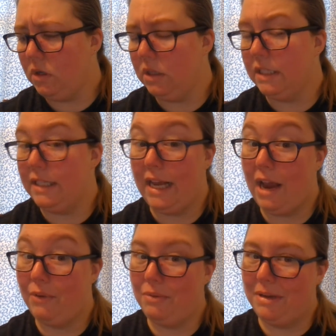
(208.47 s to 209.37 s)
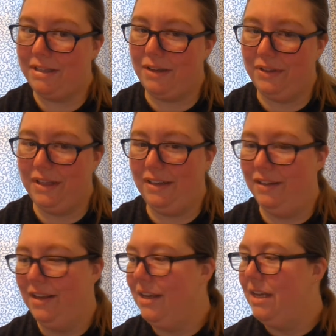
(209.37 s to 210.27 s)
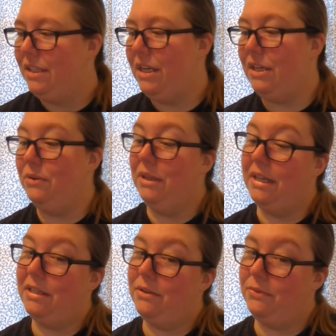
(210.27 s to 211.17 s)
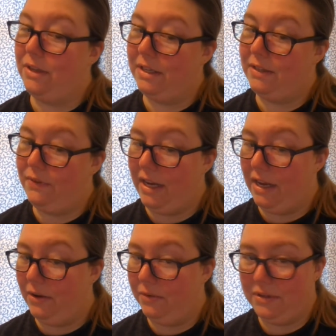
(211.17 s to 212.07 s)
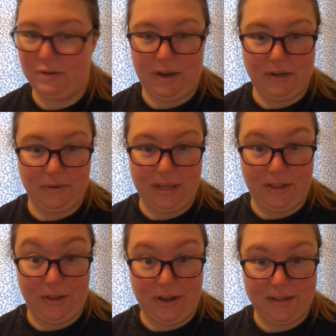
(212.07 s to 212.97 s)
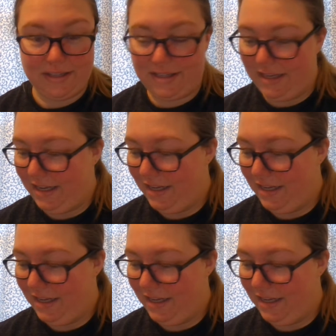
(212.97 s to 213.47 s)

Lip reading: Let's see, I wrote myself a little to-do list for this video so I don't get lost.